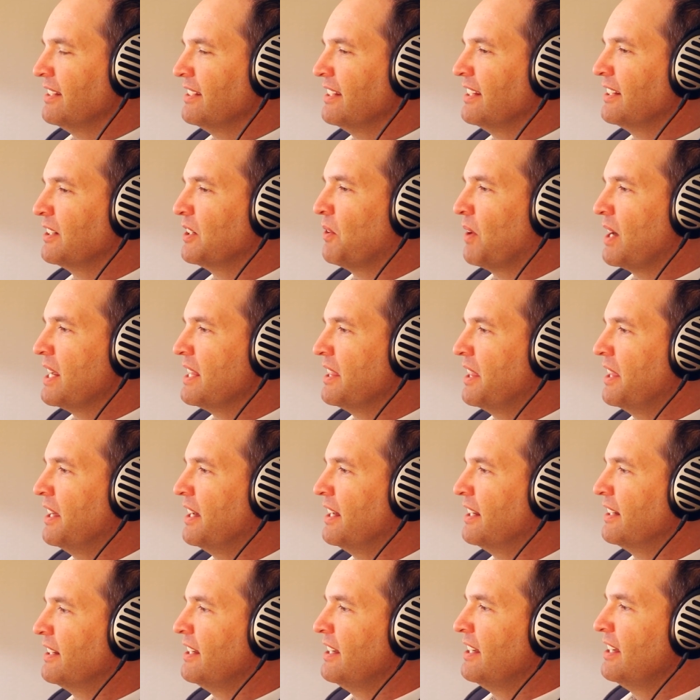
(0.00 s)
Isn't it great
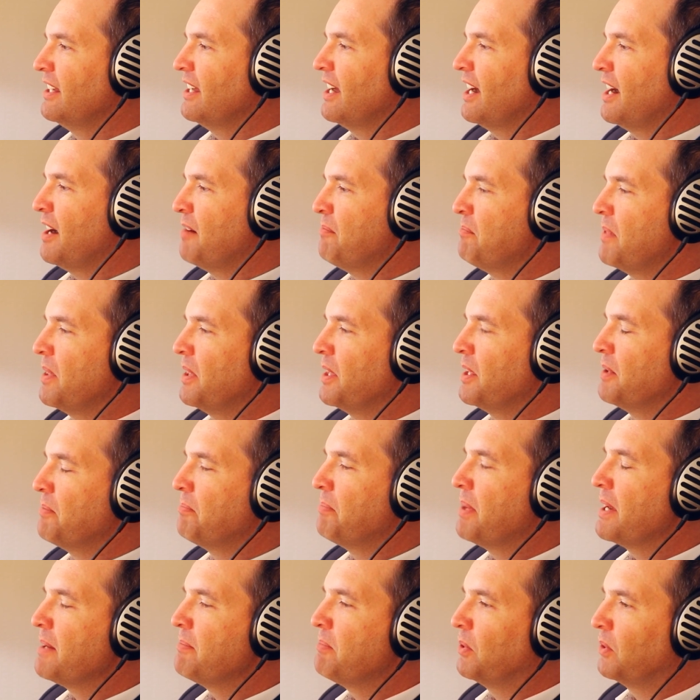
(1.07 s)
that
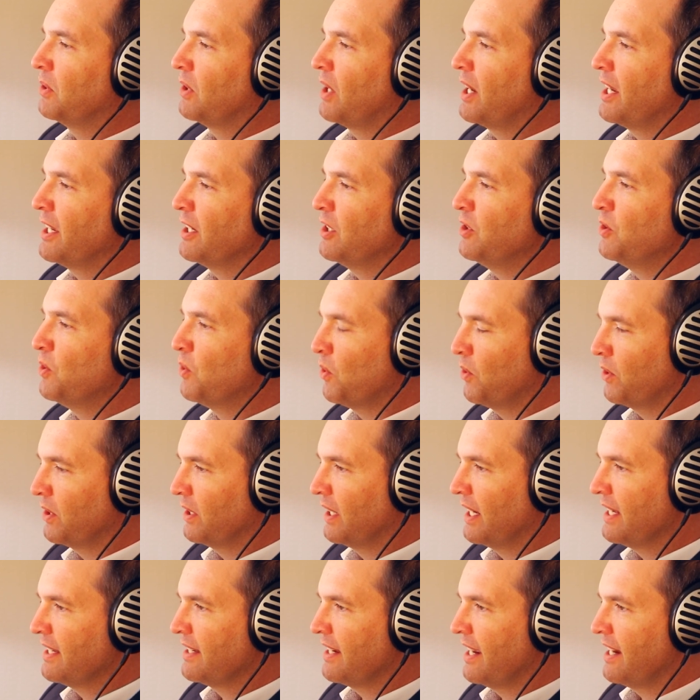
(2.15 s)
the people like your
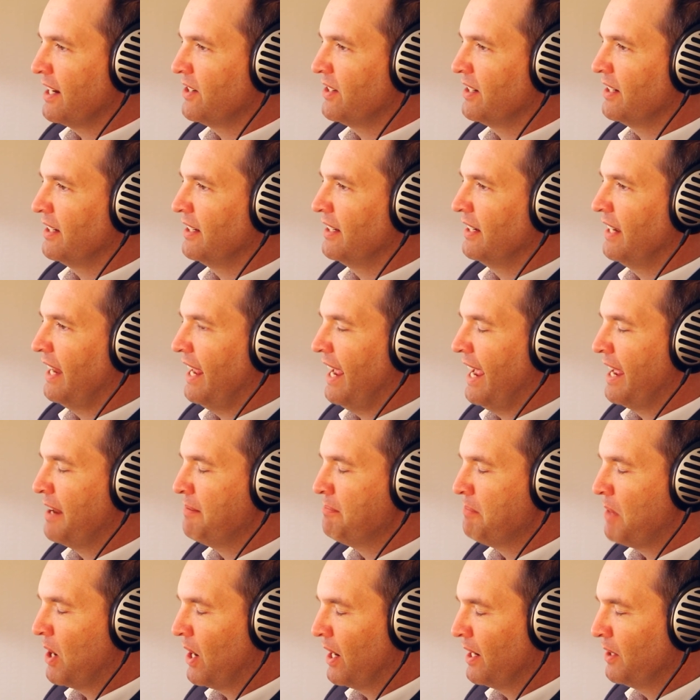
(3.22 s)
organisation
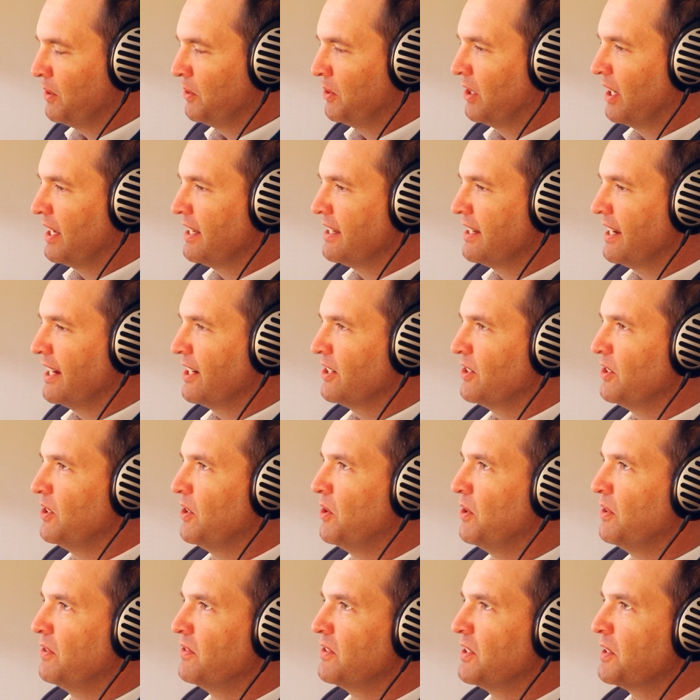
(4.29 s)
and my organisation
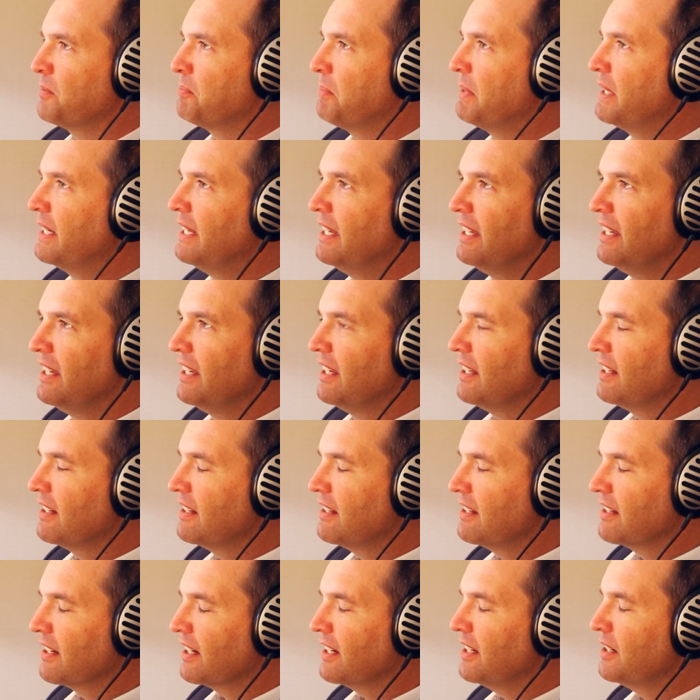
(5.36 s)
who have just been
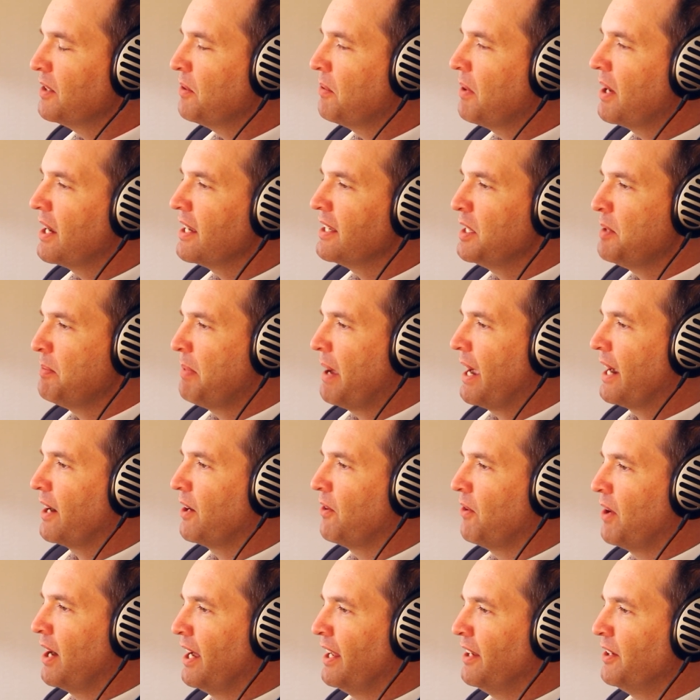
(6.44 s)
ticking away in the
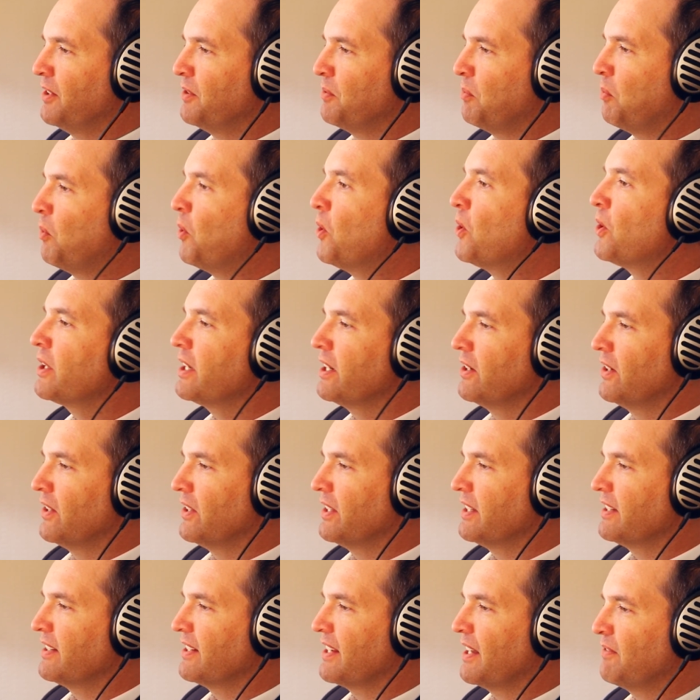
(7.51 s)
background, working
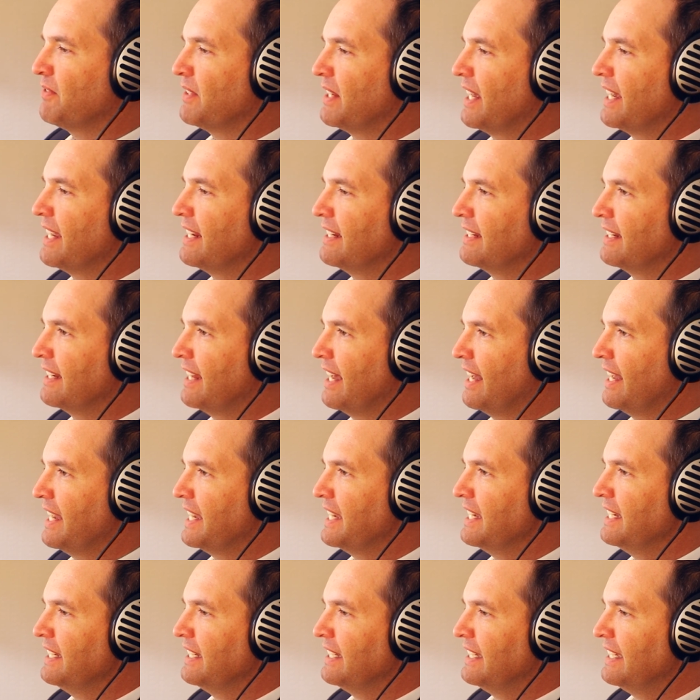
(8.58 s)
on this stuff day to
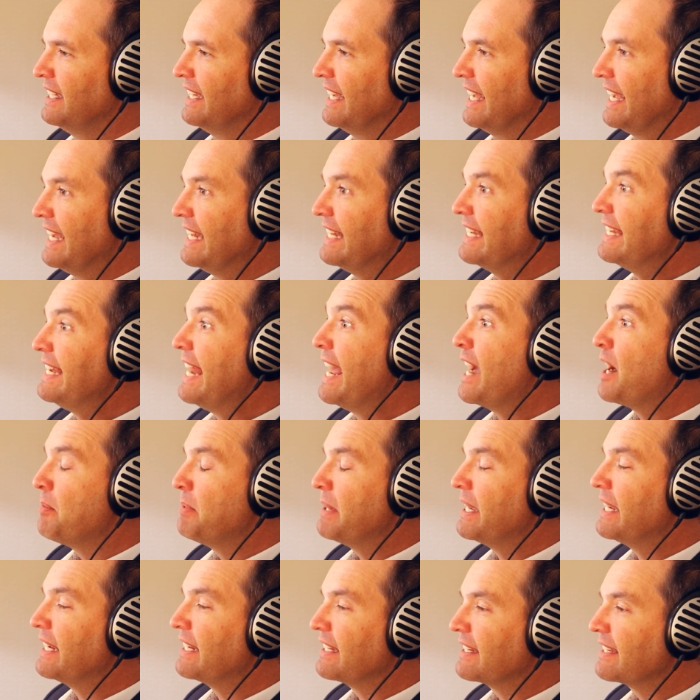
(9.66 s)
day, it's now
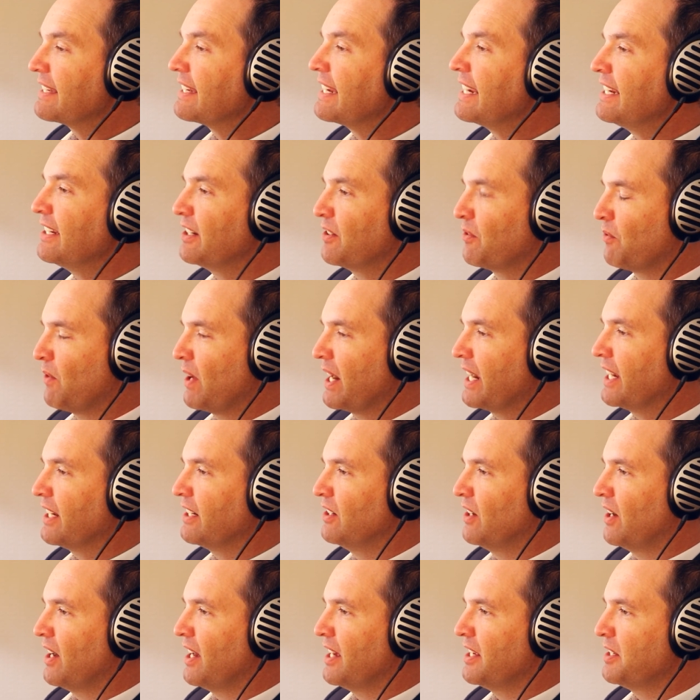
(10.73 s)
being seen and
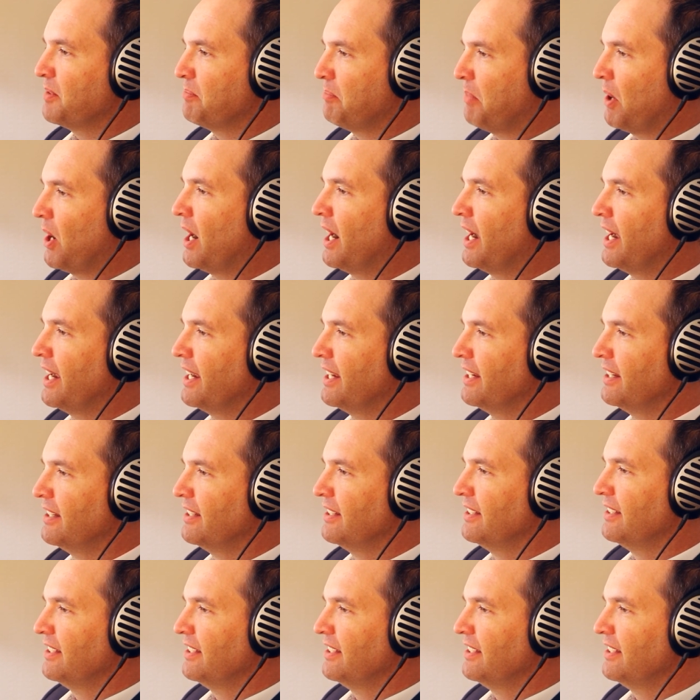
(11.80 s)
recognised by